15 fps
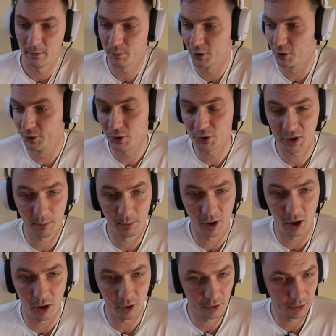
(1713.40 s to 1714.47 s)
produce a
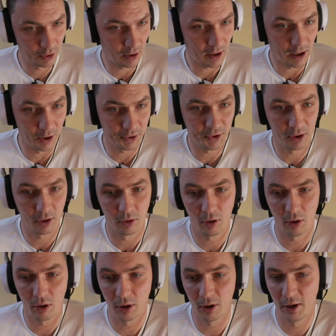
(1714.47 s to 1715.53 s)
blog, article,
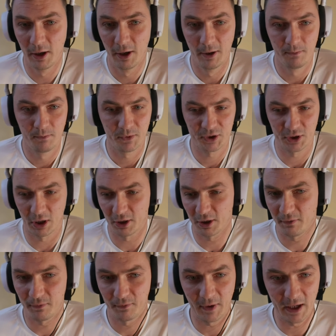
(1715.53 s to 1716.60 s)
or start
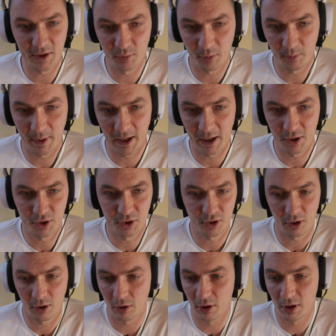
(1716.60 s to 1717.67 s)
a Facebook page
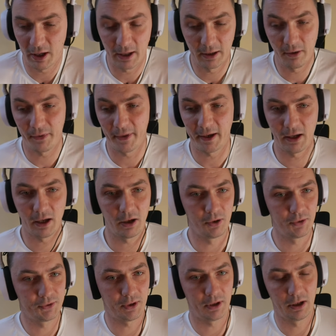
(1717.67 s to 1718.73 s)
or anything
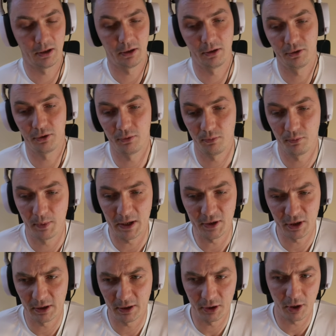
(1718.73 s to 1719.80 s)
else, and to
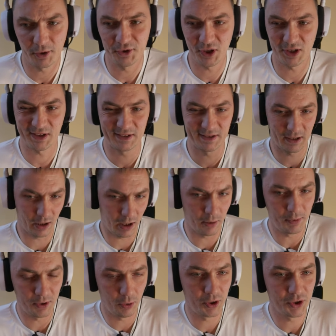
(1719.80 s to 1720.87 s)
basically not just as a
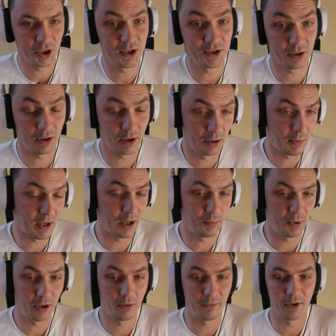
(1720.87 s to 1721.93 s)
hobby, which is, in my
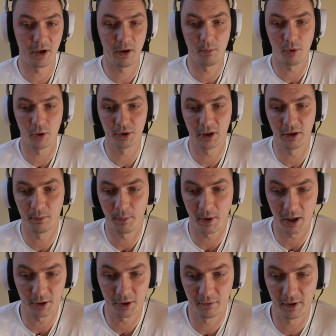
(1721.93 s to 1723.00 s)
opinion, a very important
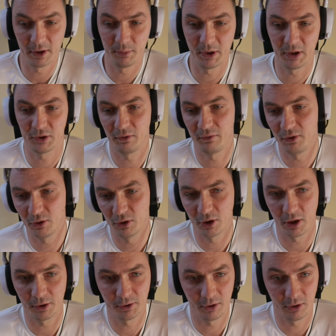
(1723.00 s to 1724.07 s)
part of it, because if you're
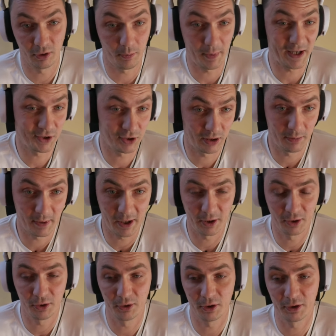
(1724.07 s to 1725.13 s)
not, passionate about
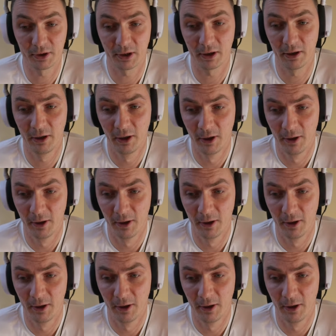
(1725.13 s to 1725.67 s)
it, you're not gonna